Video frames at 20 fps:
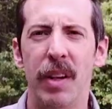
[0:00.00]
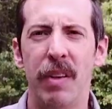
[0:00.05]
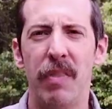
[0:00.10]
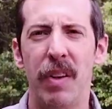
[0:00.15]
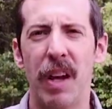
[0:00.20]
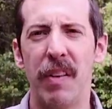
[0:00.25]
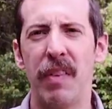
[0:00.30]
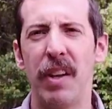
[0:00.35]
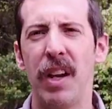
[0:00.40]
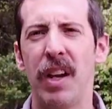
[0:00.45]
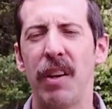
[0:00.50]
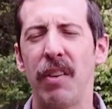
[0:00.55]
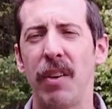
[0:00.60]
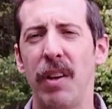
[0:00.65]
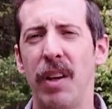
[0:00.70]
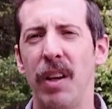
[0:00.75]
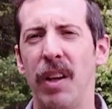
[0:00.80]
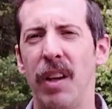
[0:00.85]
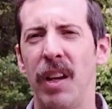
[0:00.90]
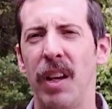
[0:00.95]
If you have any
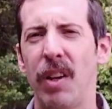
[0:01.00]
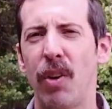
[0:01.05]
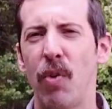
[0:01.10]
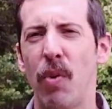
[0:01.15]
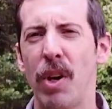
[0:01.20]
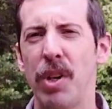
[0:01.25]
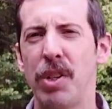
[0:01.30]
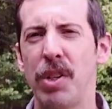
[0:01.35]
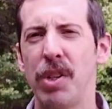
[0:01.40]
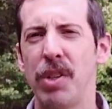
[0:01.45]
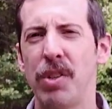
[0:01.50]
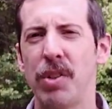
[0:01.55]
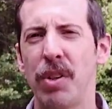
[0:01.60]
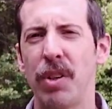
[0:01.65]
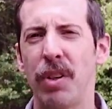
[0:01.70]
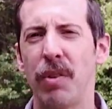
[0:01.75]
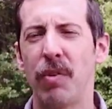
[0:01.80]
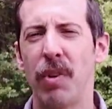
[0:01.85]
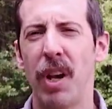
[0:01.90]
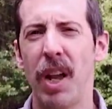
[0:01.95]
questions
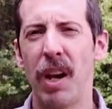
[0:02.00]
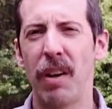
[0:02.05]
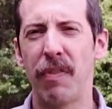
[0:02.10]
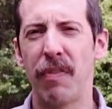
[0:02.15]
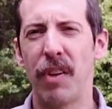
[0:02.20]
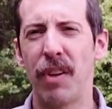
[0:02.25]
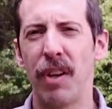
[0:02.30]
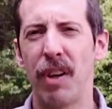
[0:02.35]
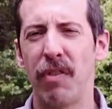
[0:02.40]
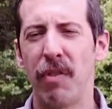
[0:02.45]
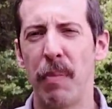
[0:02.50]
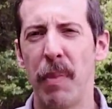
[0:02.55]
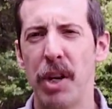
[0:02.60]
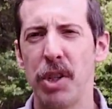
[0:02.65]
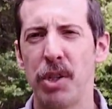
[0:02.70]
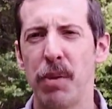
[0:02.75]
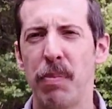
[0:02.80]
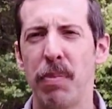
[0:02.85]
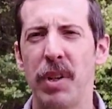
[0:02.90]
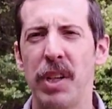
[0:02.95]
or would like further
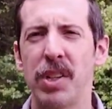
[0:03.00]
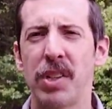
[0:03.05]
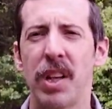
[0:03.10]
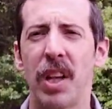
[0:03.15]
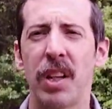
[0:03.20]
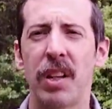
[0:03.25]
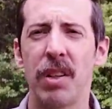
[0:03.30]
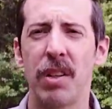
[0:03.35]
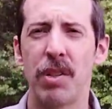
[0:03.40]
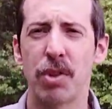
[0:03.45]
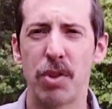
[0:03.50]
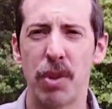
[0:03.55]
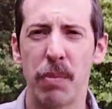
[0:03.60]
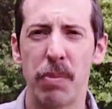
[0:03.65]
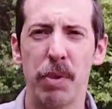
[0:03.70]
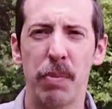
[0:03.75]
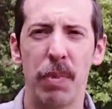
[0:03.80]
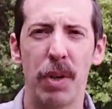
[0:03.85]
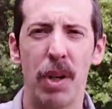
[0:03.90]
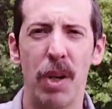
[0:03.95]
information, please click the
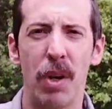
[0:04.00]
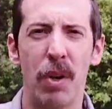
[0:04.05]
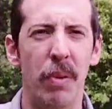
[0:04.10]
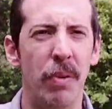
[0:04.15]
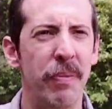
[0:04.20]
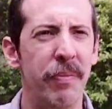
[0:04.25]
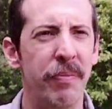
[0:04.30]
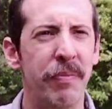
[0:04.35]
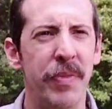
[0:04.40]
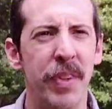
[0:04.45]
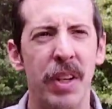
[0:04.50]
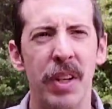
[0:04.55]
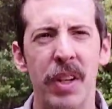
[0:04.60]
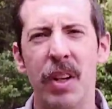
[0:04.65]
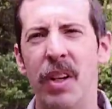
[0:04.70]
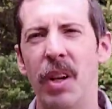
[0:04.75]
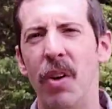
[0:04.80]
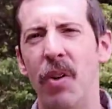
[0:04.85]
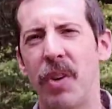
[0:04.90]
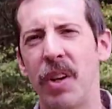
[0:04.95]
description below.
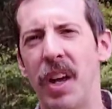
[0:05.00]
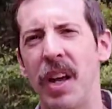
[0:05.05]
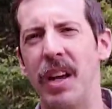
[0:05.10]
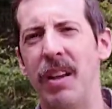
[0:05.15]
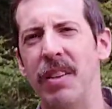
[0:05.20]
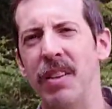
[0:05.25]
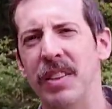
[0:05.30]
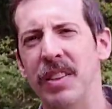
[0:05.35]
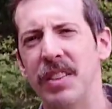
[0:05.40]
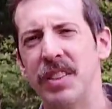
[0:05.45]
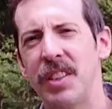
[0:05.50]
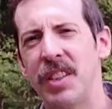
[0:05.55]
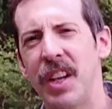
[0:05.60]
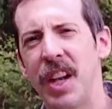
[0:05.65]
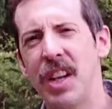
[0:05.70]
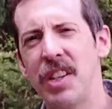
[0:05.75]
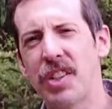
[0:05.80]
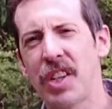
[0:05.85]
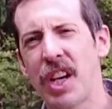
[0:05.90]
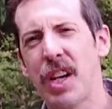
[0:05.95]
Okay,
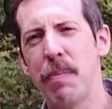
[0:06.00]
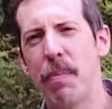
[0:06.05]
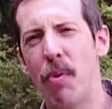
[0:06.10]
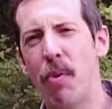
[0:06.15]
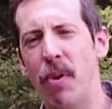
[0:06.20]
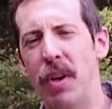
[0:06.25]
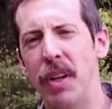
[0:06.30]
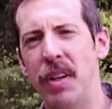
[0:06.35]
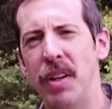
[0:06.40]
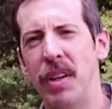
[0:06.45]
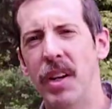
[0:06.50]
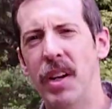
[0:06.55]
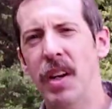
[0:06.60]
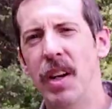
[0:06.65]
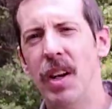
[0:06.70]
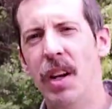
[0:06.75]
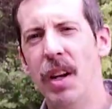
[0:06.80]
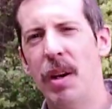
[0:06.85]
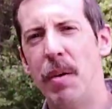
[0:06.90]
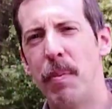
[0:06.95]
today's key point:
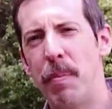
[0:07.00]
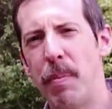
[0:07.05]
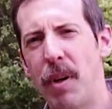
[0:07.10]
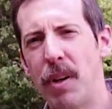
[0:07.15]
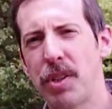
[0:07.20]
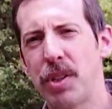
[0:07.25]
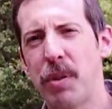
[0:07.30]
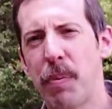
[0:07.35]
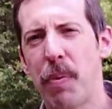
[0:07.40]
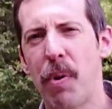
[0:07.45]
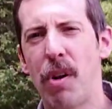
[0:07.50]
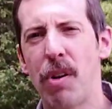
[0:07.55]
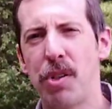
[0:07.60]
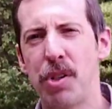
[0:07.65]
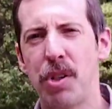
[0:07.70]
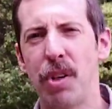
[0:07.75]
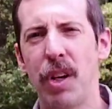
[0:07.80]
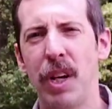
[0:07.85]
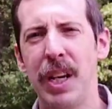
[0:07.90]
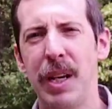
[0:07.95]
bust
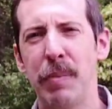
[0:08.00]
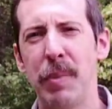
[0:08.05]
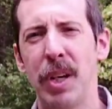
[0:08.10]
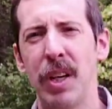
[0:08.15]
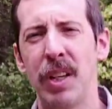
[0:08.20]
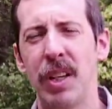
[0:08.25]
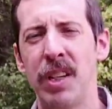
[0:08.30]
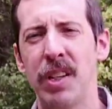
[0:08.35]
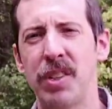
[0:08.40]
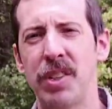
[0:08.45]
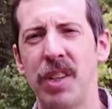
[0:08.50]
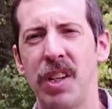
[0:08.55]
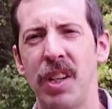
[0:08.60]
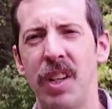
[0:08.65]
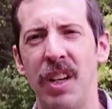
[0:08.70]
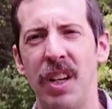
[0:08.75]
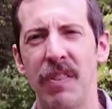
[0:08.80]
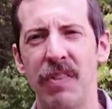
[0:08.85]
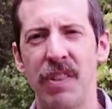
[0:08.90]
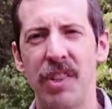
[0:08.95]
apart your email list
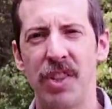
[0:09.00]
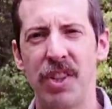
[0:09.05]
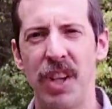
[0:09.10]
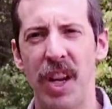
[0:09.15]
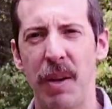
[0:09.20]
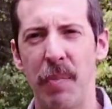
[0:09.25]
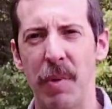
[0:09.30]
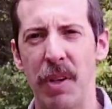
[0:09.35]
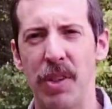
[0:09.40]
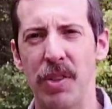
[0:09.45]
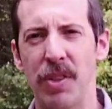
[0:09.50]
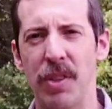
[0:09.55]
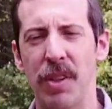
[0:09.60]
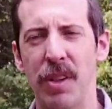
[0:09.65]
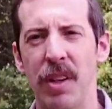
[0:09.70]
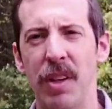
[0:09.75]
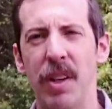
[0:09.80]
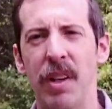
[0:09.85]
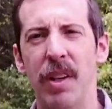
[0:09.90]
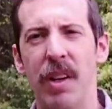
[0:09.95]
into different segments.
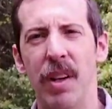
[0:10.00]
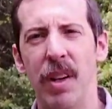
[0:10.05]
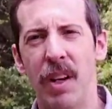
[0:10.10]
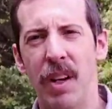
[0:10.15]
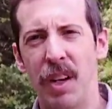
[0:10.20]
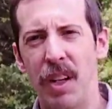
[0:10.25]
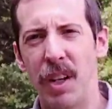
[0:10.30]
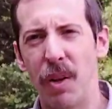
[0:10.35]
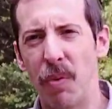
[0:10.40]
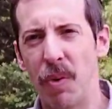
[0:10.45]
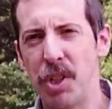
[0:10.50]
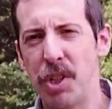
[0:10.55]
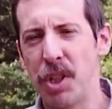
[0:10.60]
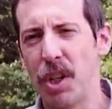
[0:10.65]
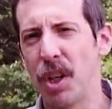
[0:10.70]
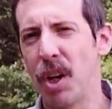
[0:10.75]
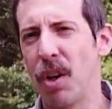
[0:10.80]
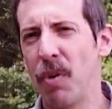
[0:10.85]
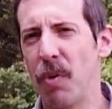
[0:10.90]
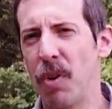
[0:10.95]
And the reason
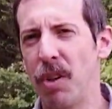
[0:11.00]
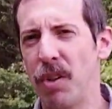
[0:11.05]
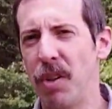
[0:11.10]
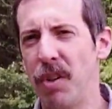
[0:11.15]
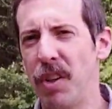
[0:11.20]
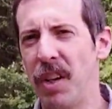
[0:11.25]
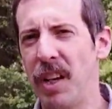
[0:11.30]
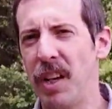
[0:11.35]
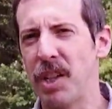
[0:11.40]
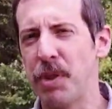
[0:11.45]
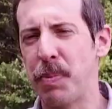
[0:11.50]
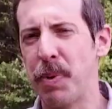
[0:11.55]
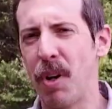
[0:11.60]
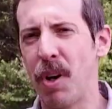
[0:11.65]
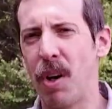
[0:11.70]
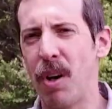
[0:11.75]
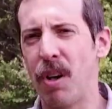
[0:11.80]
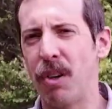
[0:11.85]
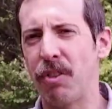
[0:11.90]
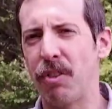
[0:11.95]
you're going to want to do that is
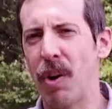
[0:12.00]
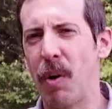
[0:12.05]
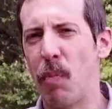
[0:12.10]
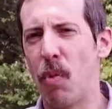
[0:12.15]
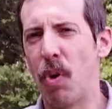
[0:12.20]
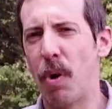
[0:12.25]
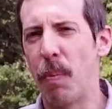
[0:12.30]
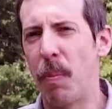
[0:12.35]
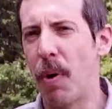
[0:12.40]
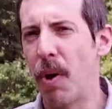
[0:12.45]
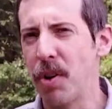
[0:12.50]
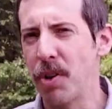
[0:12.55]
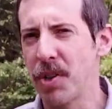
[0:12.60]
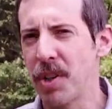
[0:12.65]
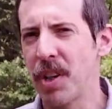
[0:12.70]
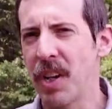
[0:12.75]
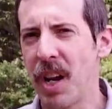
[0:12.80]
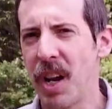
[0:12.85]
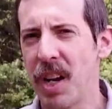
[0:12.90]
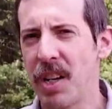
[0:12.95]
because a more
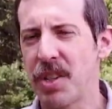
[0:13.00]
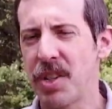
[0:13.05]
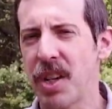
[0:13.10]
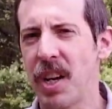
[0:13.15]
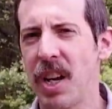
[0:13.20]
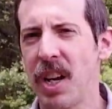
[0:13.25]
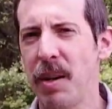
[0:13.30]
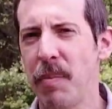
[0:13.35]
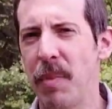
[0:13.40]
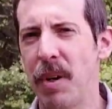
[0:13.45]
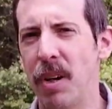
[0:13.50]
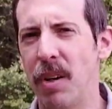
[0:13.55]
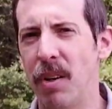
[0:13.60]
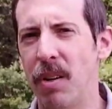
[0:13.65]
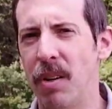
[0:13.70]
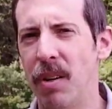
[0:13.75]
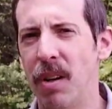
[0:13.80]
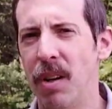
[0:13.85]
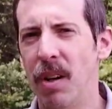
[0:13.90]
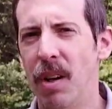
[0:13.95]
personalized
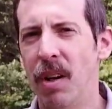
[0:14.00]
email